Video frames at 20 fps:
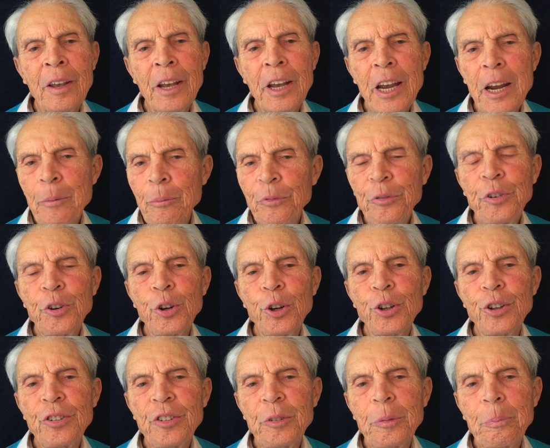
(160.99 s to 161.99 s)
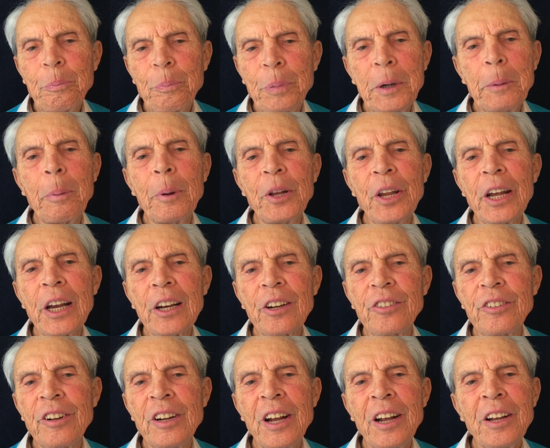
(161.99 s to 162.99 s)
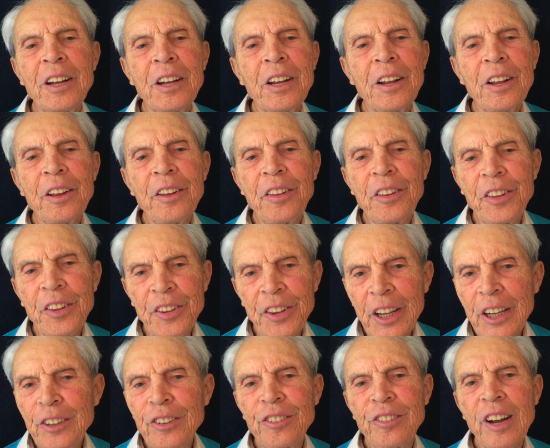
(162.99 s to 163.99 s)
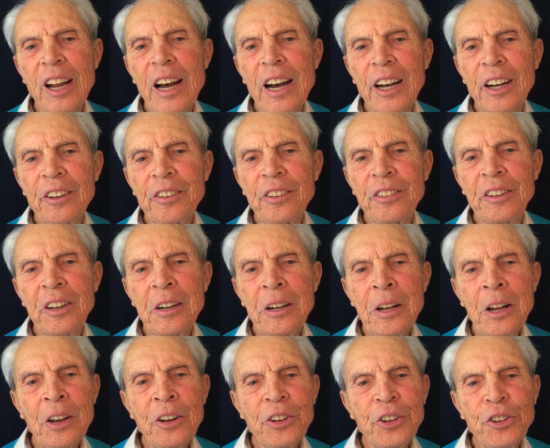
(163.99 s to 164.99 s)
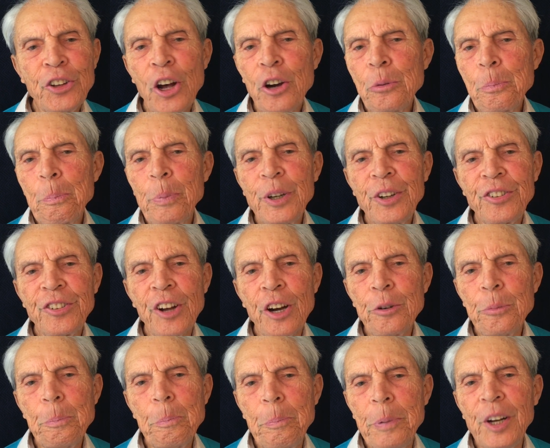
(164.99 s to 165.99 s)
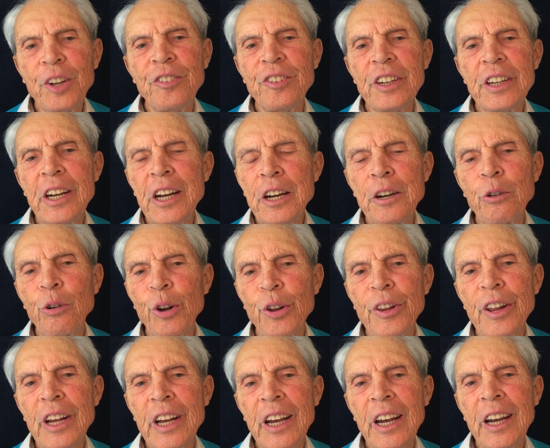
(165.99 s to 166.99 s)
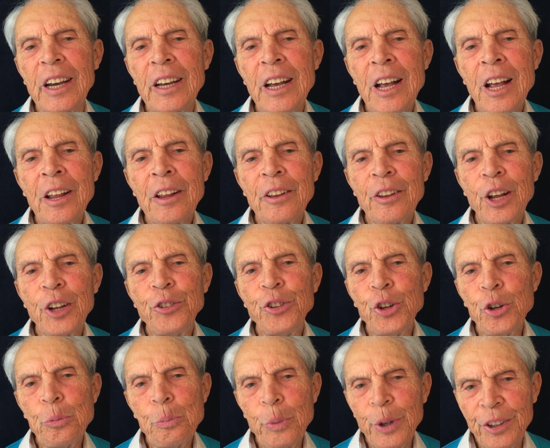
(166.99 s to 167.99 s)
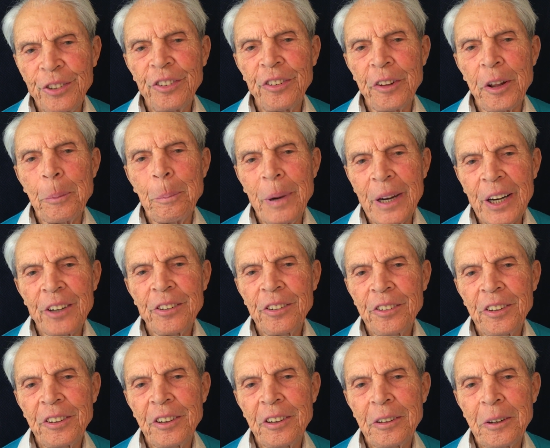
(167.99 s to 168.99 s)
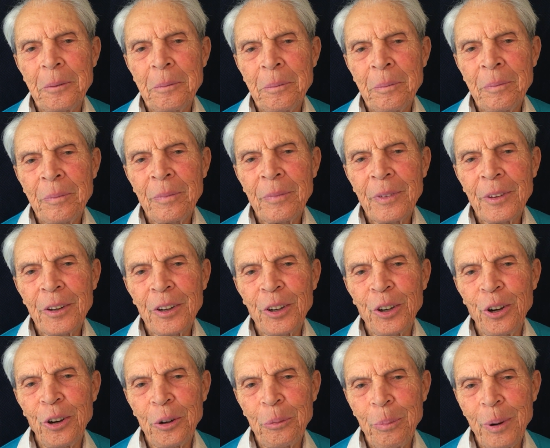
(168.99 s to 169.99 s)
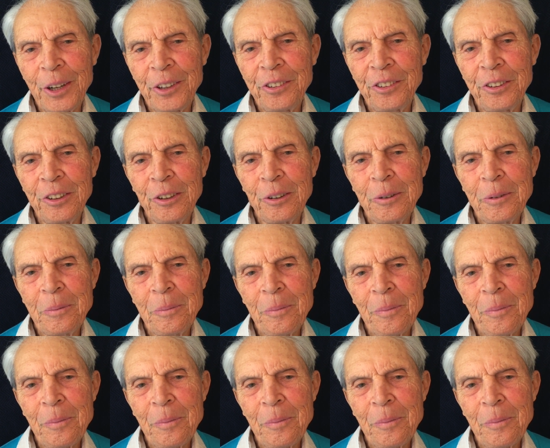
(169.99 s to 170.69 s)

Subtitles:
Him first, people next, things last. Don't be so busy here and there that you miss the best. God bless you.